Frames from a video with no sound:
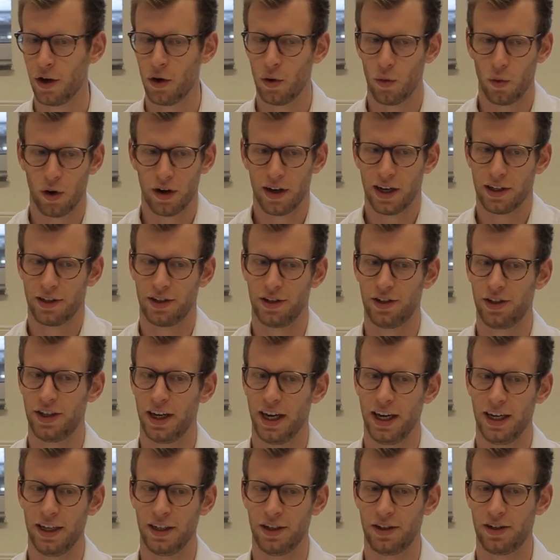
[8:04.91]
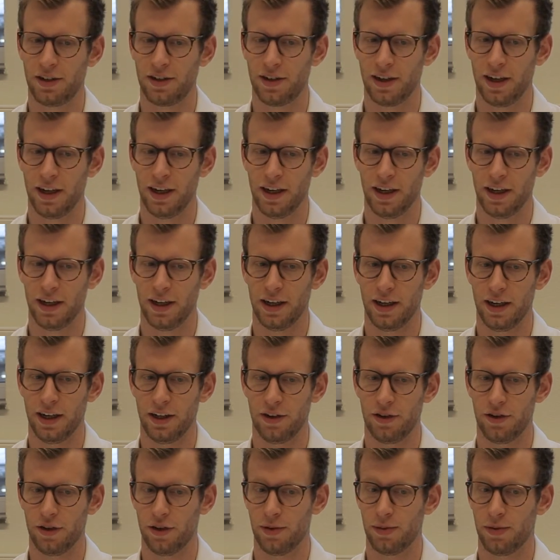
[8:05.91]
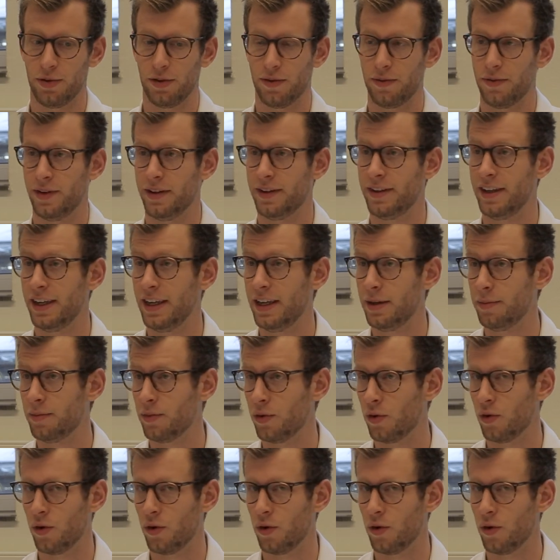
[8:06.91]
what has changed in terms of the team,